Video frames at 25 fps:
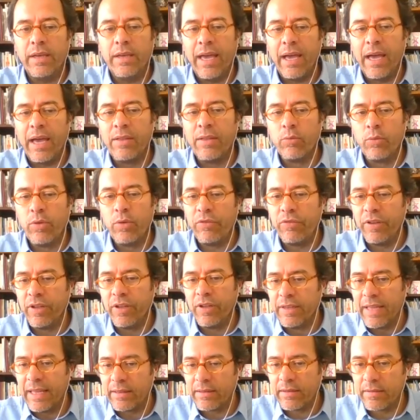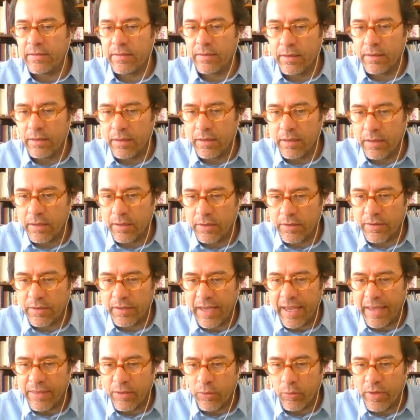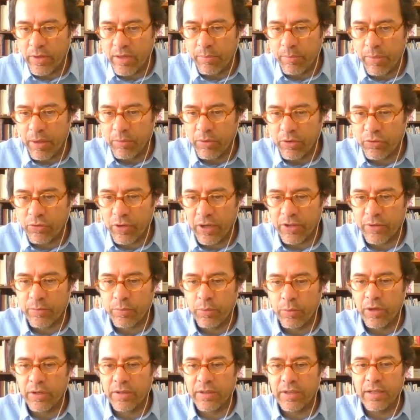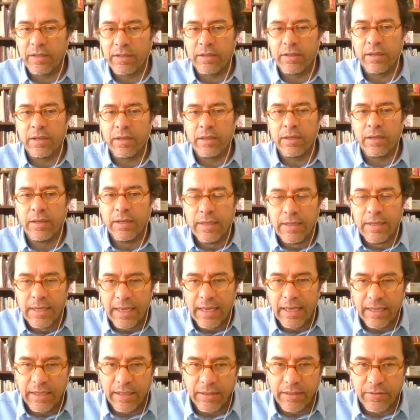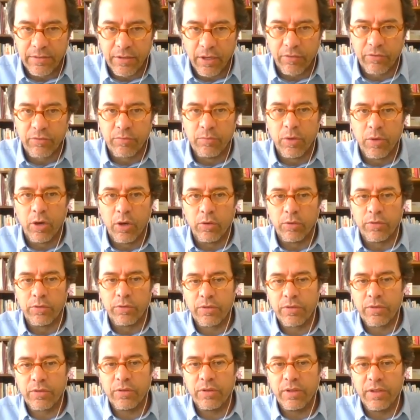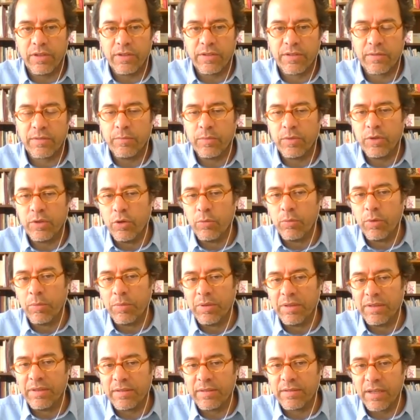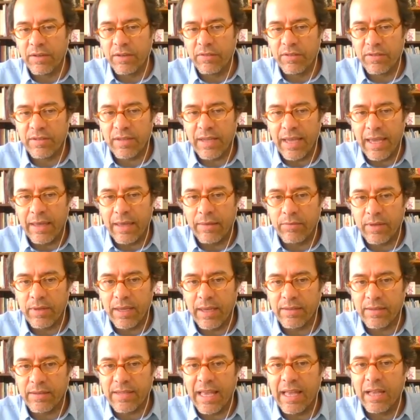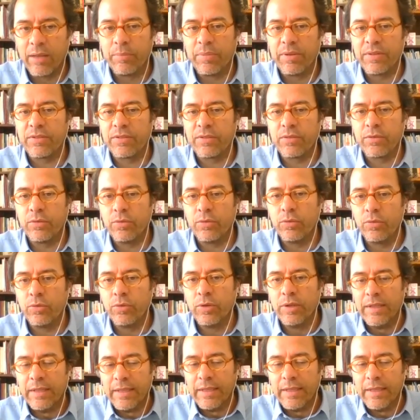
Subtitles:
and we feel that together with the public transport and the soft modes, this new mobility service has helped us to